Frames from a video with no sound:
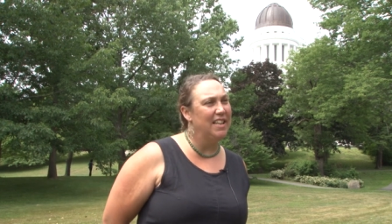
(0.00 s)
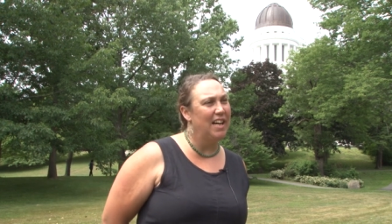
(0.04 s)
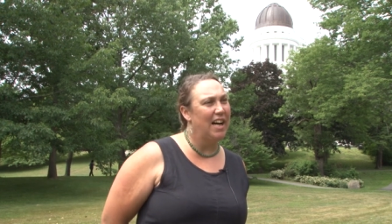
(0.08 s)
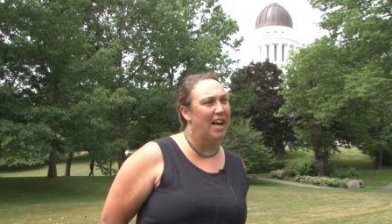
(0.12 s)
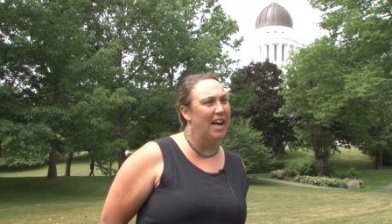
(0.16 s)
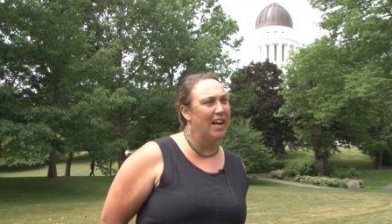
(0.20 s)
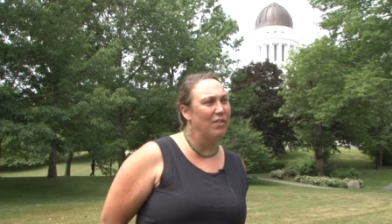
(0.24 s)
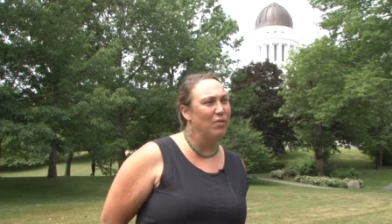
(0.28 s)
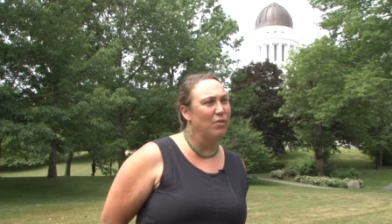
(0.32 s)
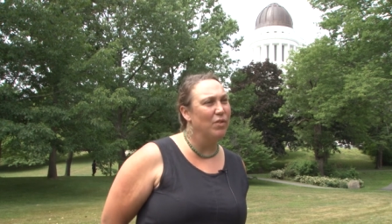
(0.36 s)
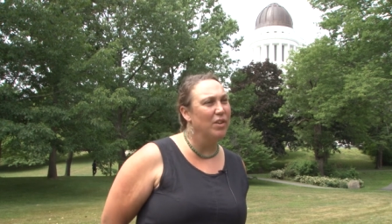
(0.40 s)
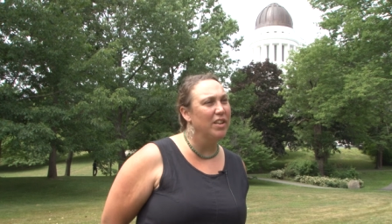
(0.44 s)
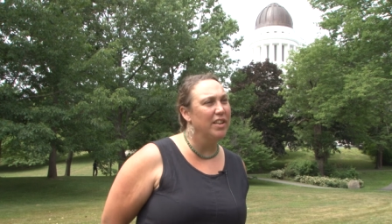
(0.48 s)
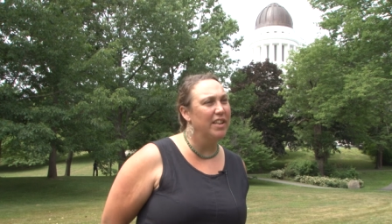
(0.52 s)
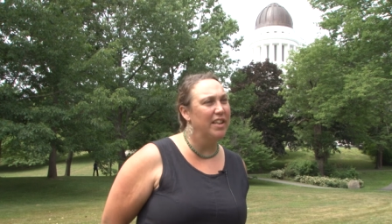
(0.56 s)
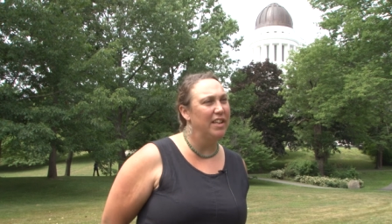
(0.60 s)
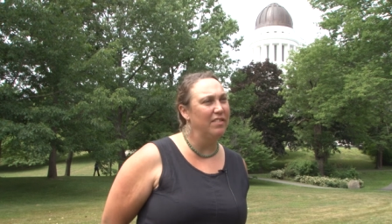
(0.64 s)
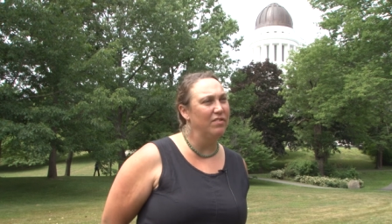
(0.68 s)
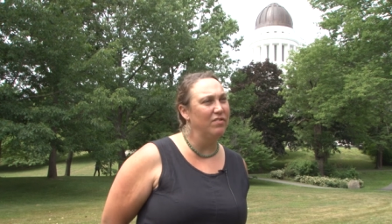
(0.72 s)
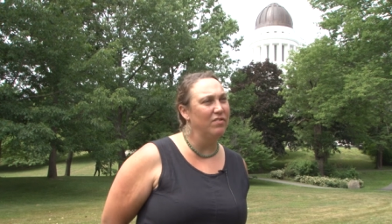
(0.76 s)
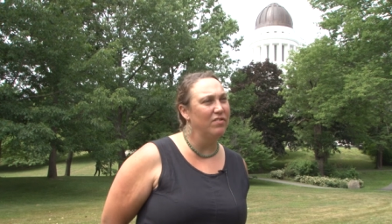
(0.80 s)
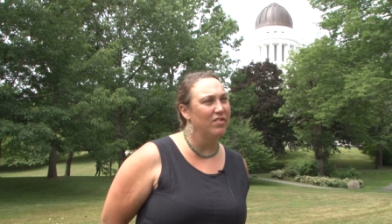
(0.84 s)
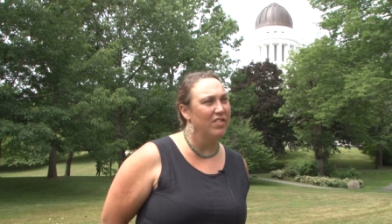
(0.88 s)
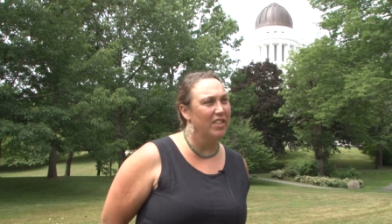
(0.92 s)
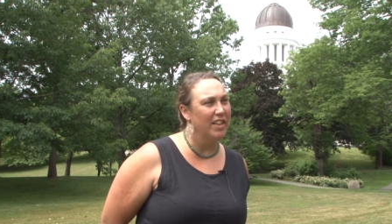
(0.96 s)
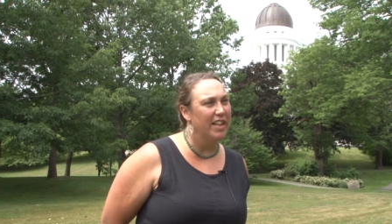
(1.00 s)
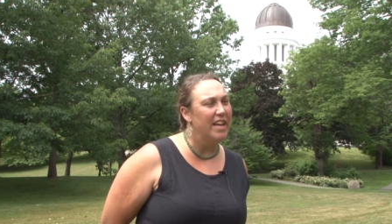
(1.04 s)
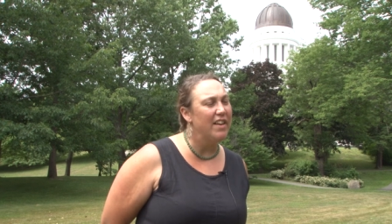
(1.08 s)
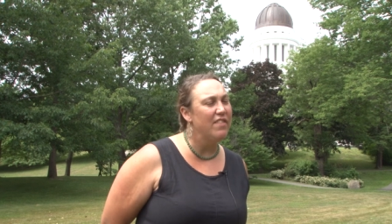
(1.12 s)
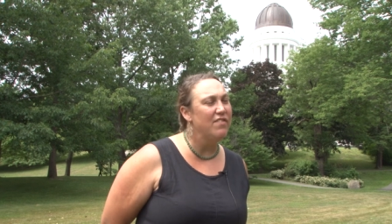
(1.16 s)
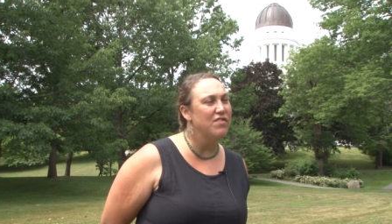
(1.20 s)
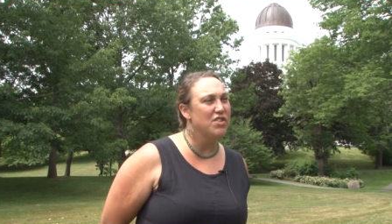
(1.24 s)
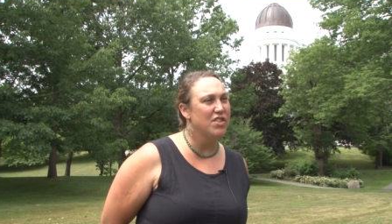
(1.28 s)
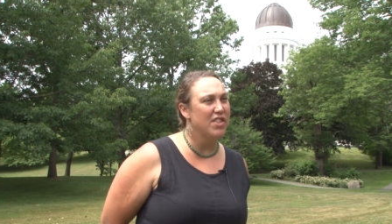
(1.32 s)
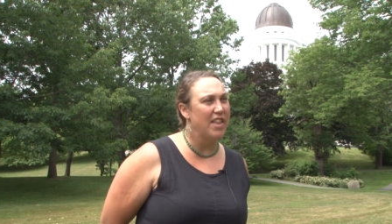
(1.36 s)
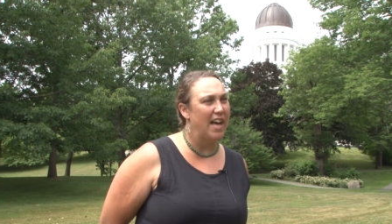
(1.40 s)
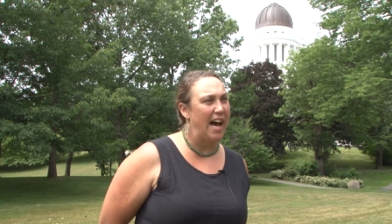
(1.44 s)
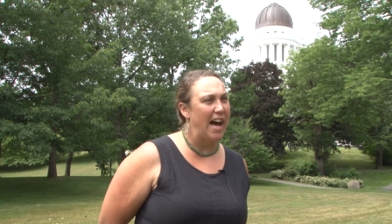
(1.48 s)
I really
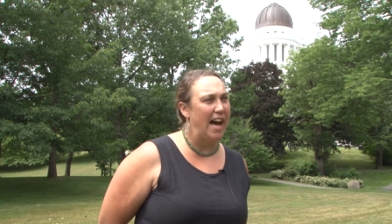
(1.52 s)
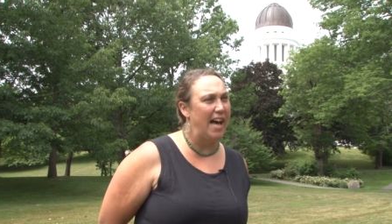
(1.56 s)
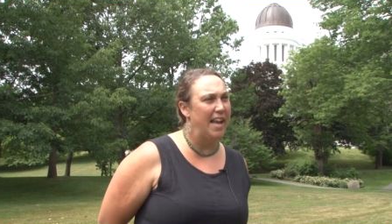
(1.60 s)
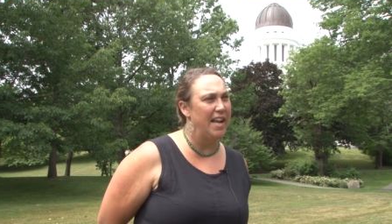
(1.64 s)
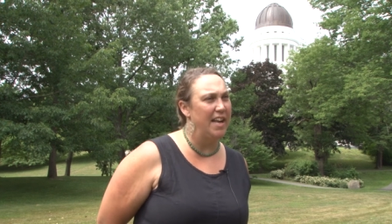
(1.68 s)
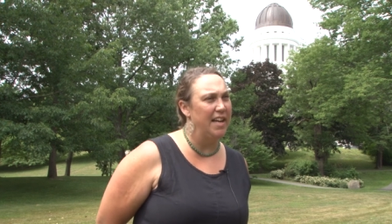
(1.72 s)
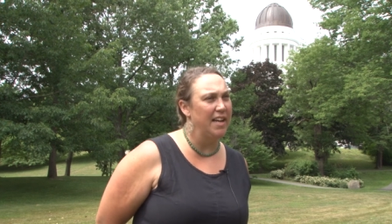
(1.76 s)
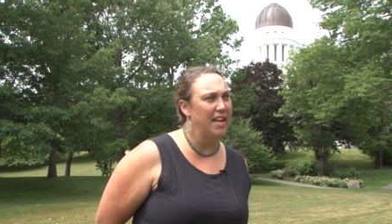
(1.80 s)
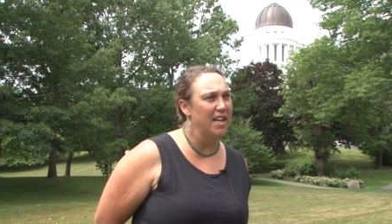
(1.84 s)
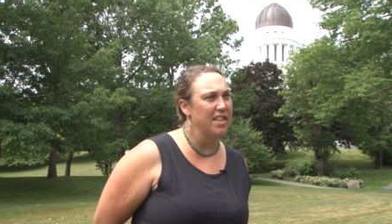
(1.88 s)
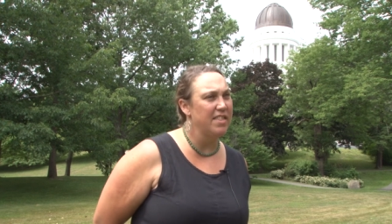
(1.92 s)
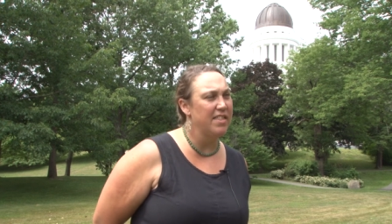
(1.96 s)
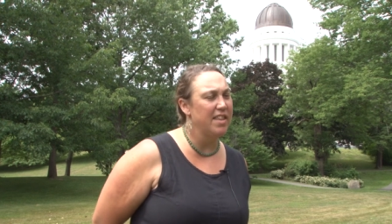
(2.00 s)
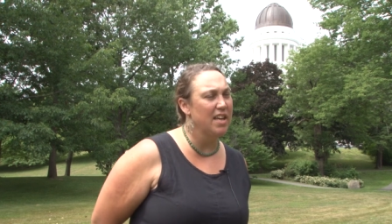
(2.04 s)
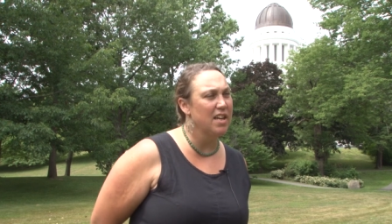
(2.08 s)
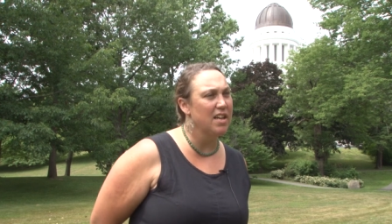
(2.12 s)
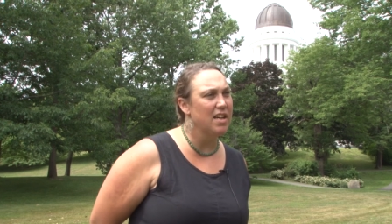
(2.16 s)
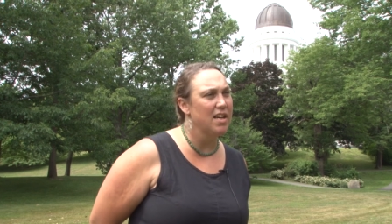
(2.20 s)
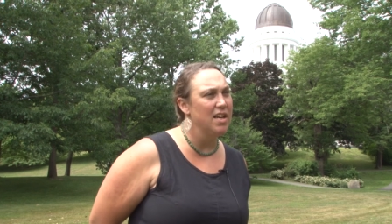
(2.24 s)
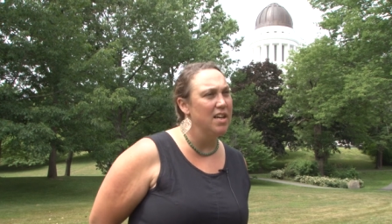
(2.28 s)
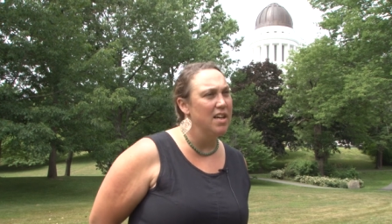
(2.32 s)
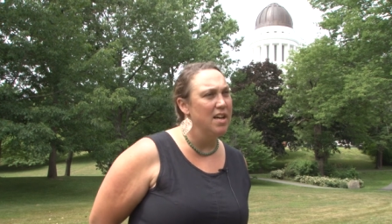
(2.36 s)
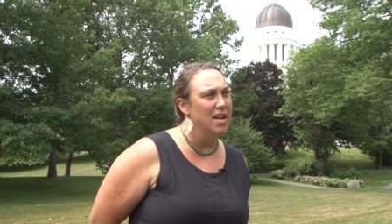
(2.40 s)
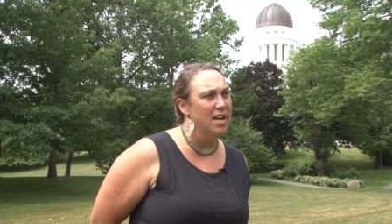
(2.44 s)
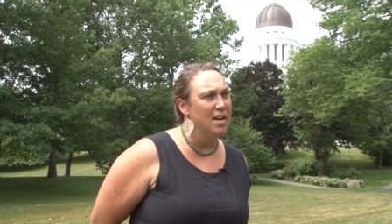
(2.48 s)
lived that and I think